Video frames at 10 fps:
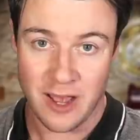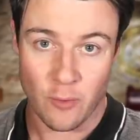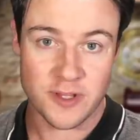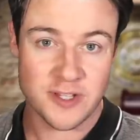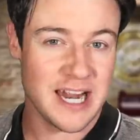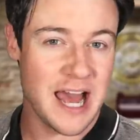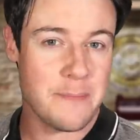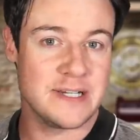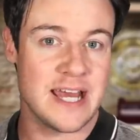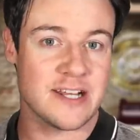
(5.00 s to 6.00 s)
what's going to
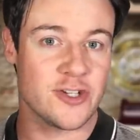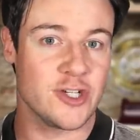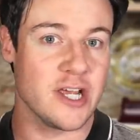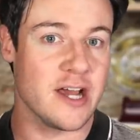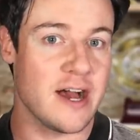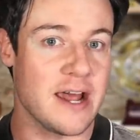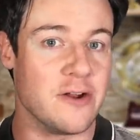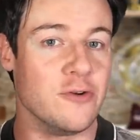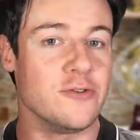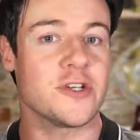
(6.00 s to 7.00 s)
happen next year and
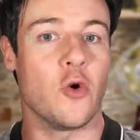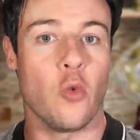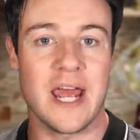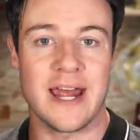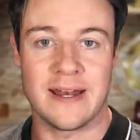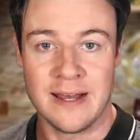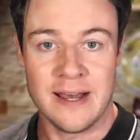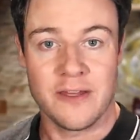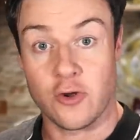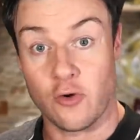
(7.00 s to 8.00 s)
who's going to win
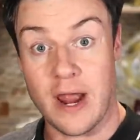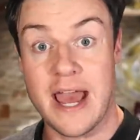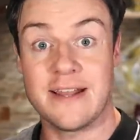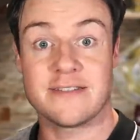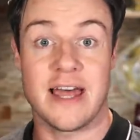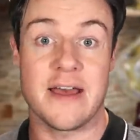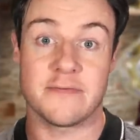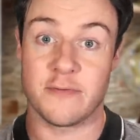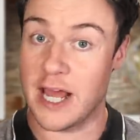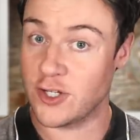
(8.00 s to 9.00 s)
the Grand Slams
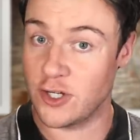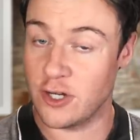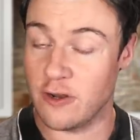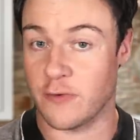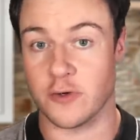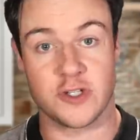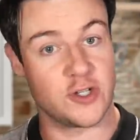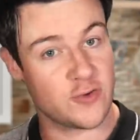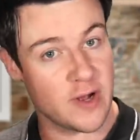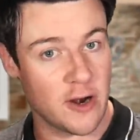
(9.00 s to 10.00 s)
for next year. Of course, the
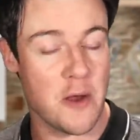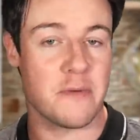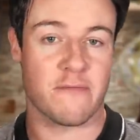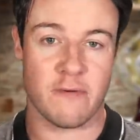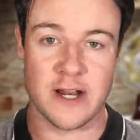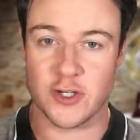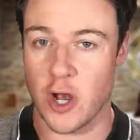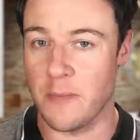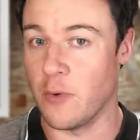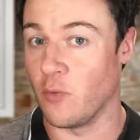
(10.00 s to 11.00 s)
Australian Open, French Open,